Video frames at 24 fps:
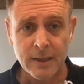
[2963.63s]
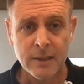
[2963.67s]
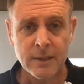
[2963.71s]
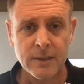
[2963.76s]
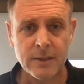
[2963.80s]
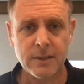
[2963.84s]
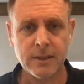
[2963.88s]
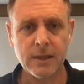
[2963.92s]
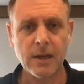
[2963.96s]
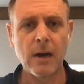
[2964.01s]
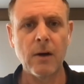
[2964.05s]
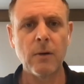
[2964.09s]

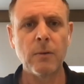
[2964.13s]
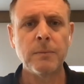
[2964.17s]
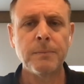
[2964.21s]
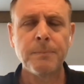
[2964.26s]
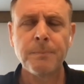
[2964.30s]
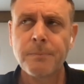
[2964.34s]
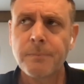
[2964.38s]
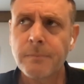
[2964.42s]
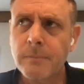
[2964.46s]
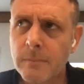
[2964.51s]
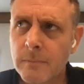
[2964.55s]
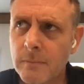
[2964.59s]
So,
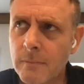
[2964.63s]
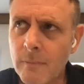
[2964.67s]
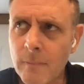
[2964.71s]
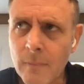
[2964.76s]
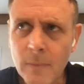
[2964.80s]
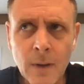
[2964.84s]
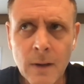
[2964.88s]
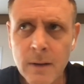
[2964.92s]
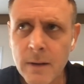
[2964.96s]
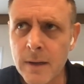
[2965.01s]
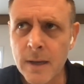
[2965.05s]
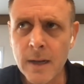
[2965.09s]

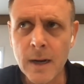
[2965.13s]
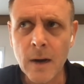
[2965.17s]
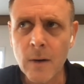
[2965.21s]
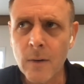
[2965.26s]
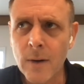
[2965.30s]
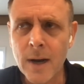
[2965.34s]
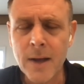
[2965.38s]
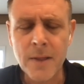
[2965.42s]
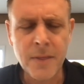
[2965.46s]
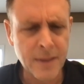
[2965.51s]
I